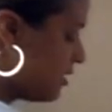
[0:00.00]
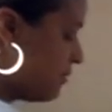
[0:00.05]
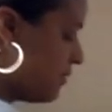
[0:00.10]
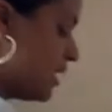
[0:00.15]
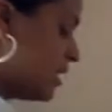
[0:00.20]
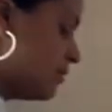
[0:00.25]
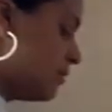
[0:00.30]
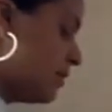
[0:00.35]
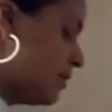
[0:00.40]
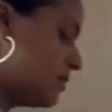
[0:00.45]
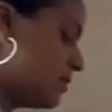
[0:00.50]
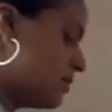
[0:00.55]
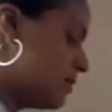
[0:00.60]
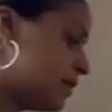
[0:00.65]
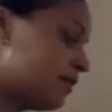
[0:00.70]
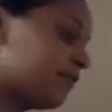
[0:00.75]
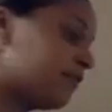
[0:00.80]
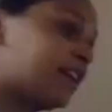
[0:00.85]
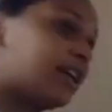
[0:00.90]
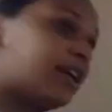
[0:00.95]
it mean to be
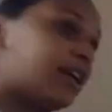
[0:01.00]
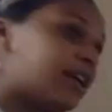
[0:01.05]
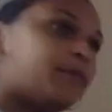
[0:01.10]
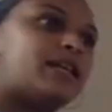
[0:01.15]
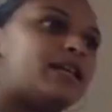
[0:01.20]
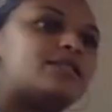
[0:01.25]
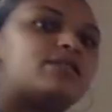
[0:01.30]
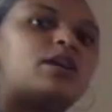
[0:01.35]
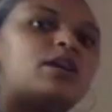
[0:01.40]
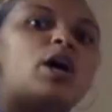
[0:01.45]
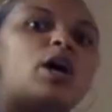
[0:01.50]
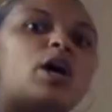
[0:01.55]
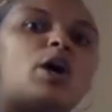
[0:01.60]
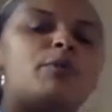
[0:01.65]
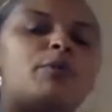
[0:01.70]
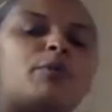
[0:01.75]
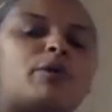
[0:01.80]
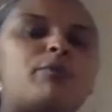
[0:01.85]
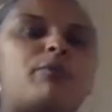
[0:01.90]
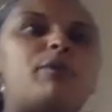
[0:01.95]
observant? It means
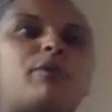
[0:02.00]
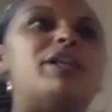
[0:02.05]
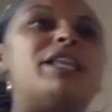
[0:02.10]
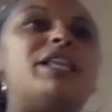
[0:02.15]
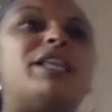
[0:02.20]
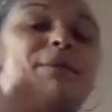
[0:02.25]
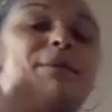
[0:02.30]
when we really